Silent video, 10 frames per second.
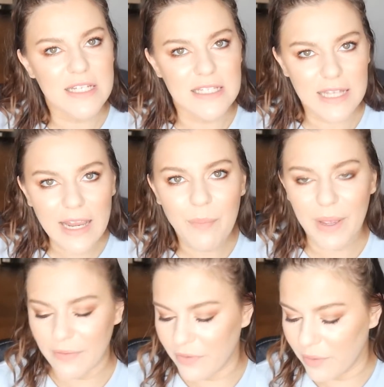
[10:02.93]
to say
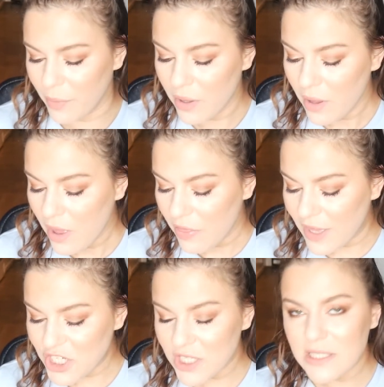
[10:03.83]
about them.
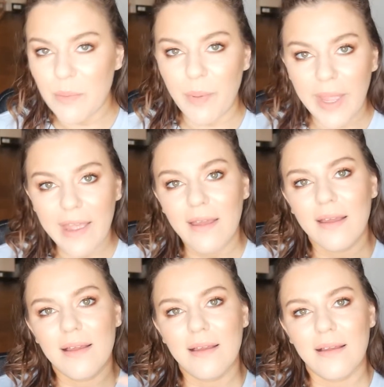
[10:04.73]
They're just a bit
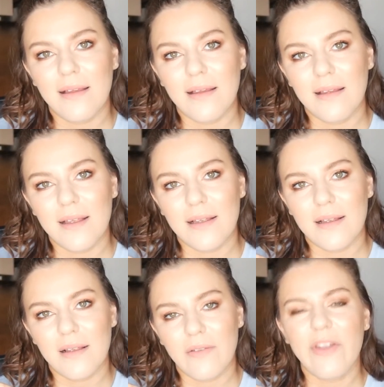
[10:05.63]

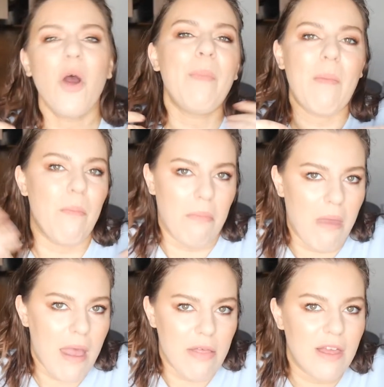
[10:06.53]
they're not a bit
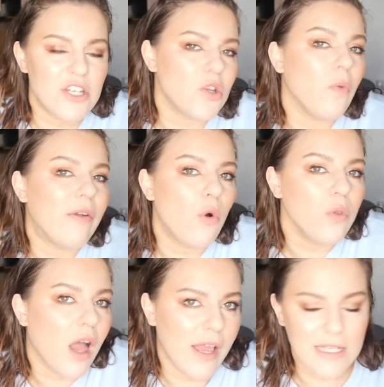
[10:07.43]
meh, they're all
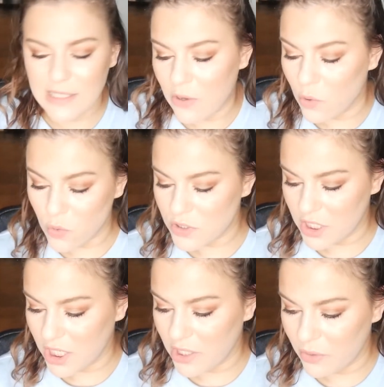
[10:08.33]
nice, they all
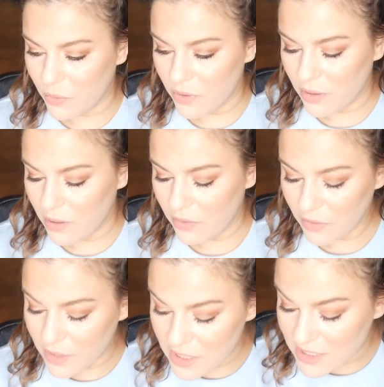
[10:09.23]
do
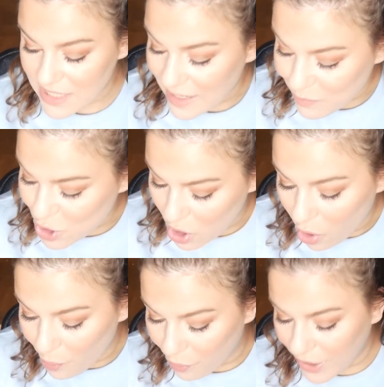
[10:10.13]
the same
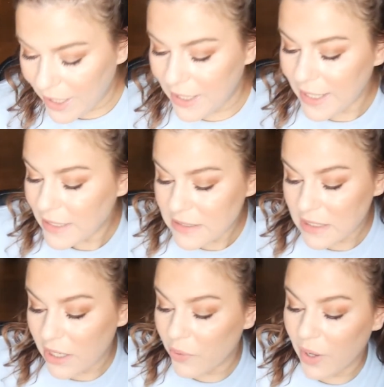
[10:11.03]
job really.
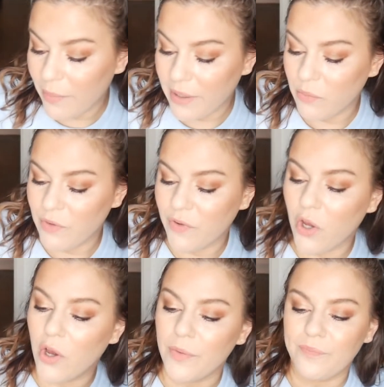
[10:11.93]
So I mean, we've
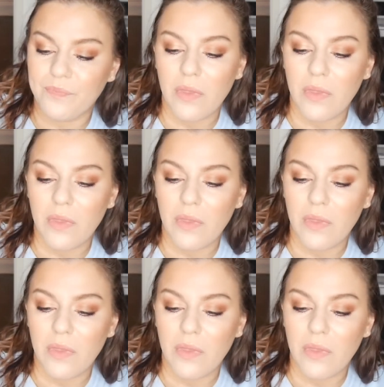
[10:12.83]
got